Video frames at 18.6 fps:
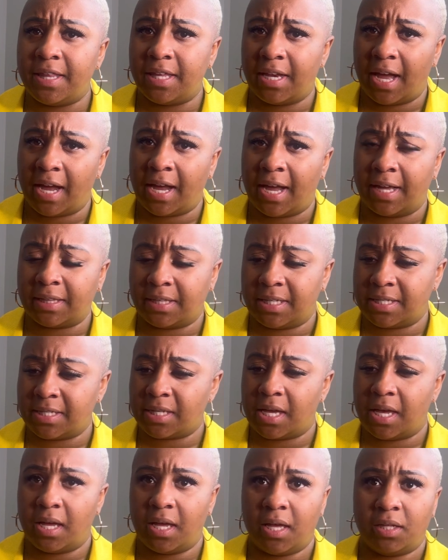then I got this
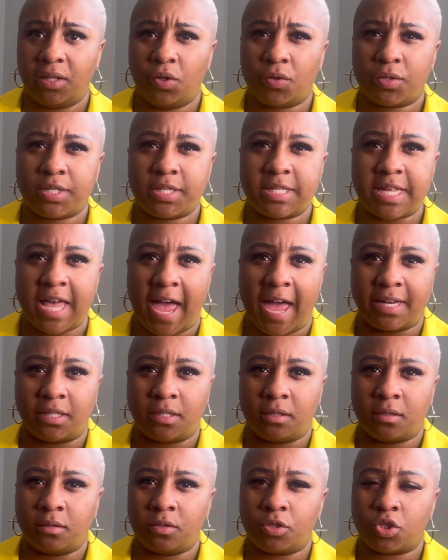little
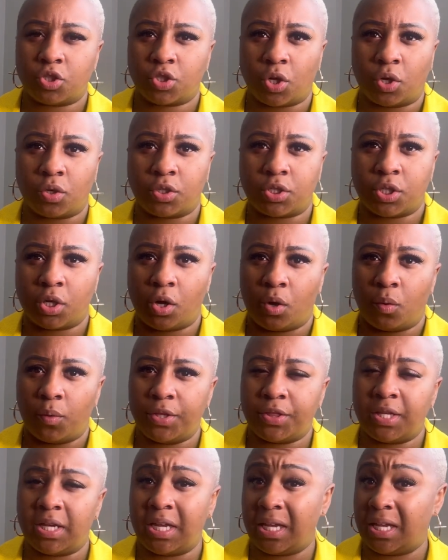satin shirt to go
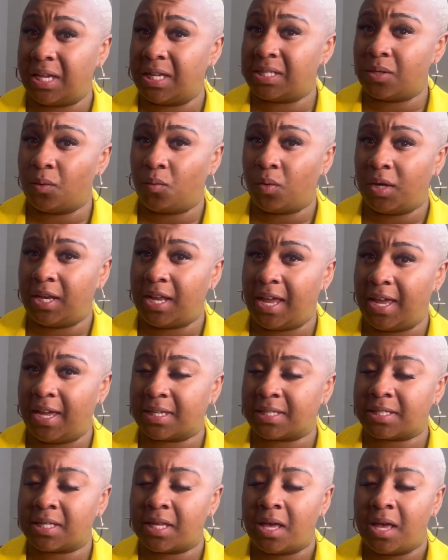with it. It is a
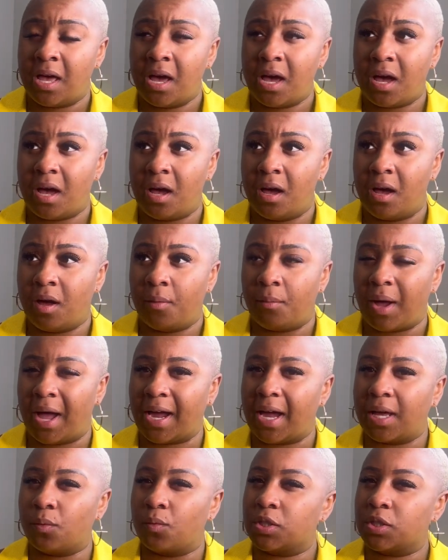1X. I kind of